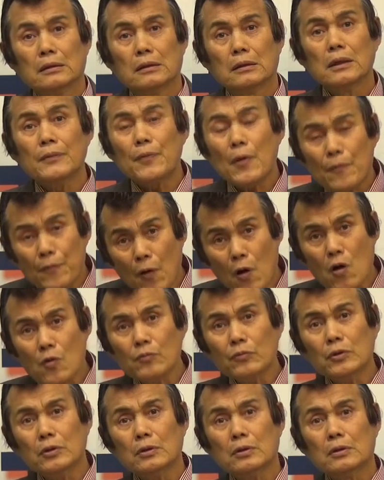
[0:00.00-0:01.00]
he
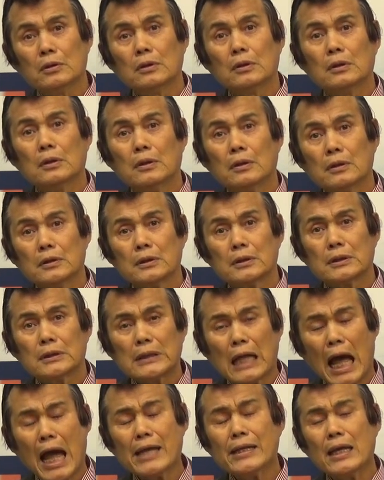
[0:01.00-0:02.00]
performed
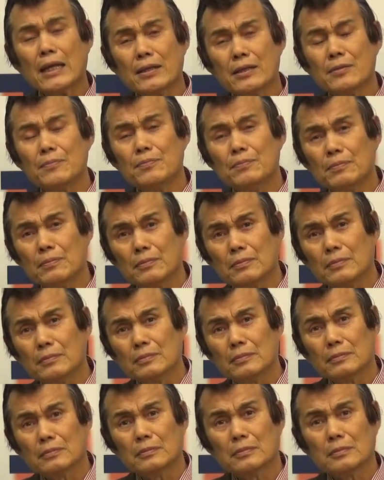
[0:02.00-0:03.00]
sign and
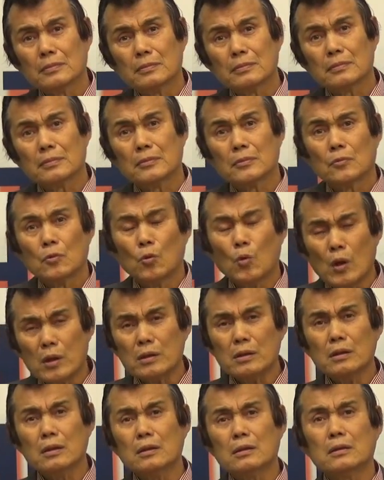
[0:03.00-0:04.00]

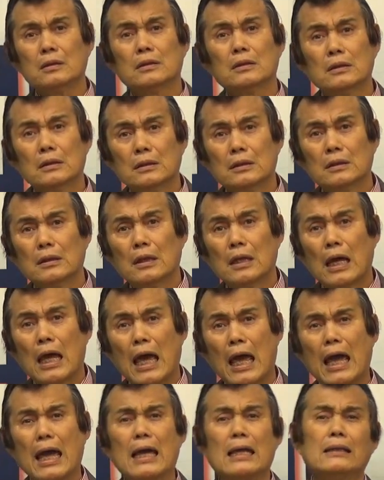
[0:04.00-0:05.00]
wonder,
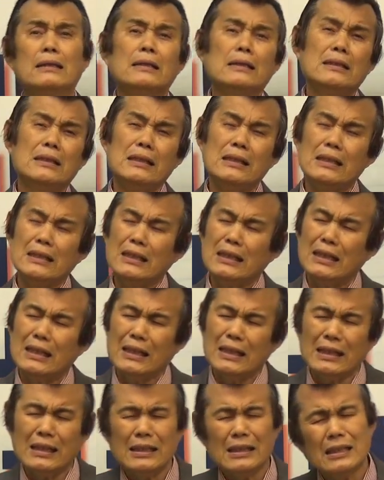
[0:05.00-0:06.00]
and he
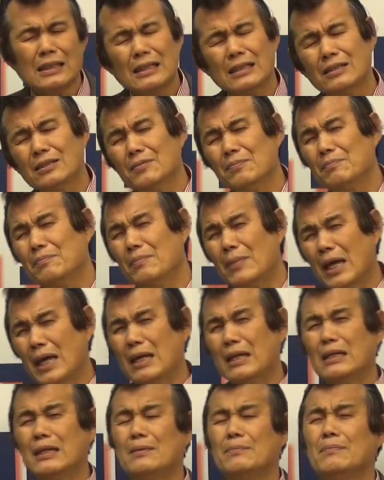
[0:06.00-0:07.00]
healed
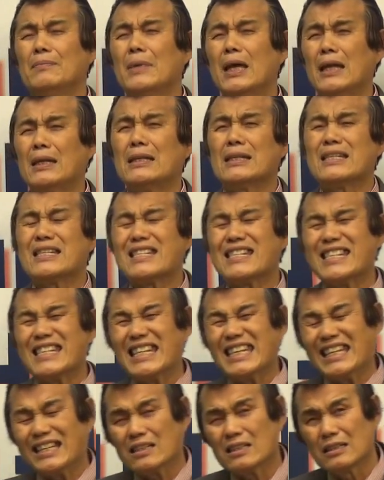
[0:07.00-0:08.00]
many, many
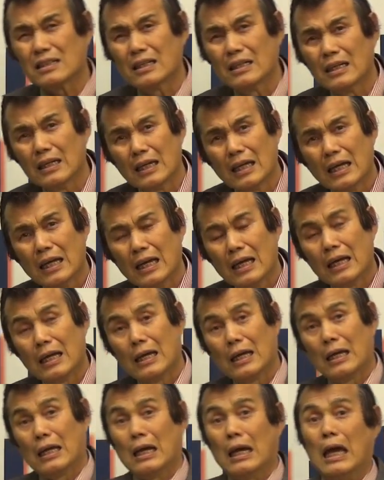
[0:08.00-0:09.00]
sick,
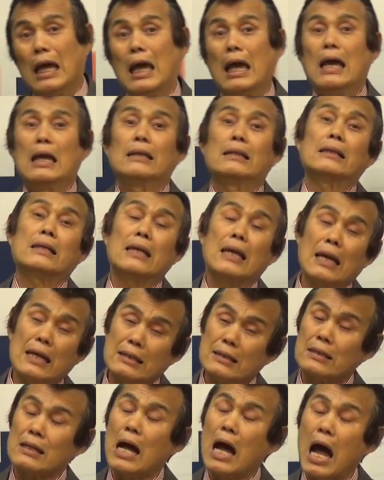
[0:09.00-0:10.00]
and
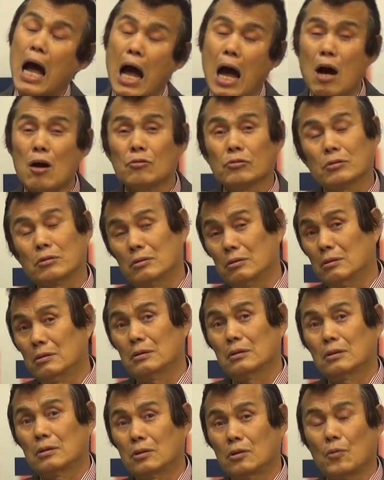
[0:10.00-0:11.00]
cast out
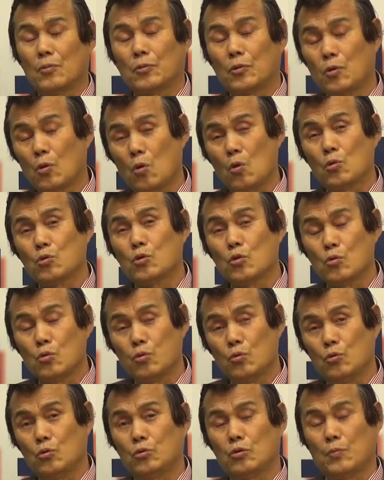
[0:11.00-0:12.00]
of those
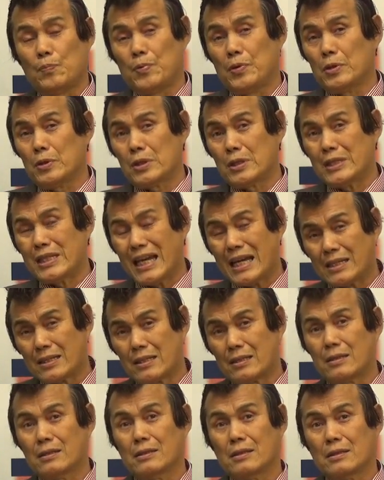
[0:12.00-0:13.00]
who
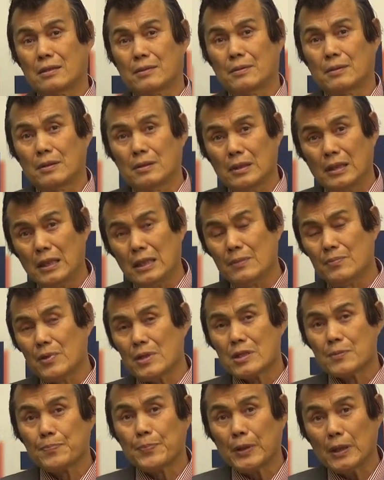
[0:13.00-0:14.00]
possessed evil
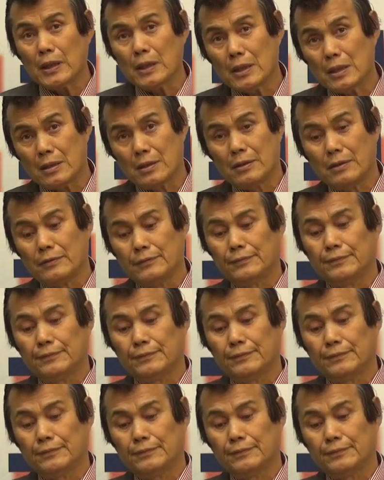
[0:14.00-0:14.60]
spirit.